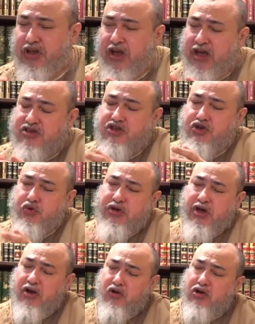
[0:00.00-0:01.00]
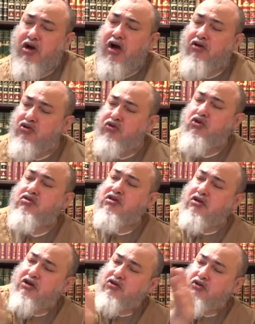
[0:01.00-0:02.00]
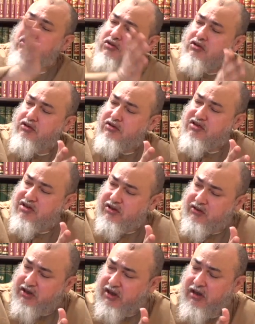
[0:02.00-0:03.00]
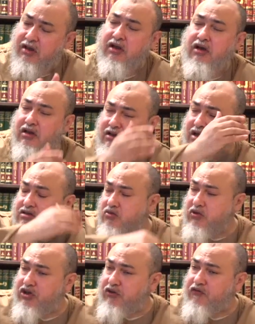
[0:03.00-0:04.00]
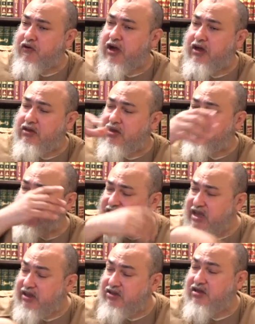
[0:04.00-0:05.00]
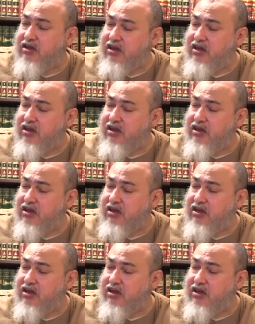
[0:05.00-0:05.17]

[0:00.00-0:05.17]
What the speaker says: As you got closer and closer to Syria, that's where you find the Byzantine